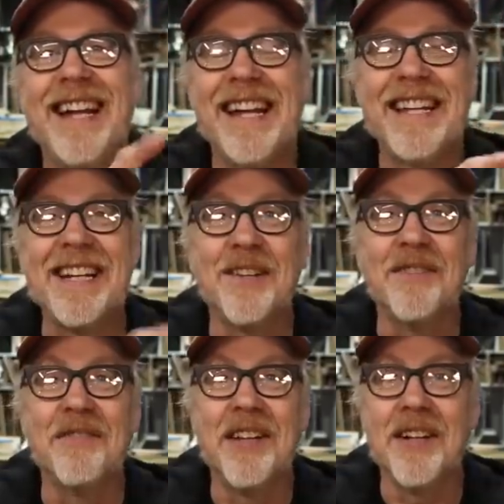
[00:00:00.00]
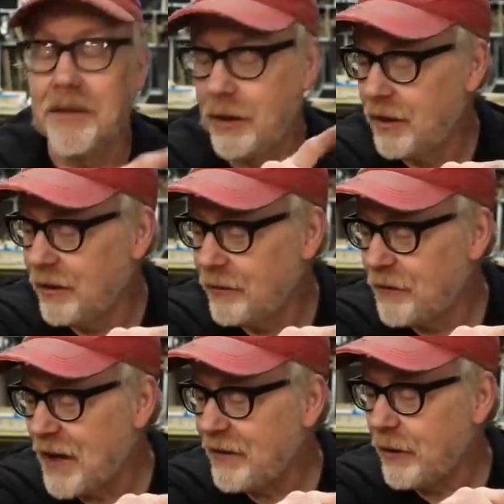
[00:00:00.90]
any of the uh,
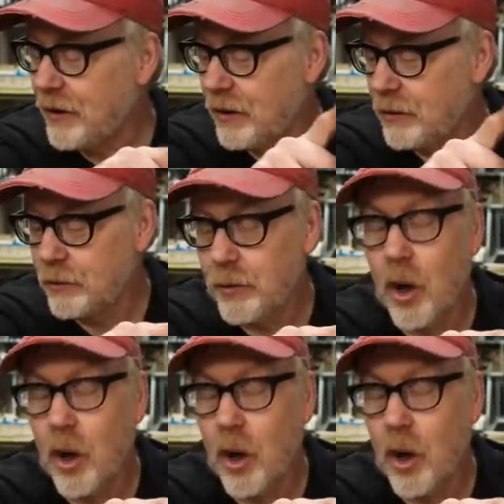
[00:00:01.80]
five, uh,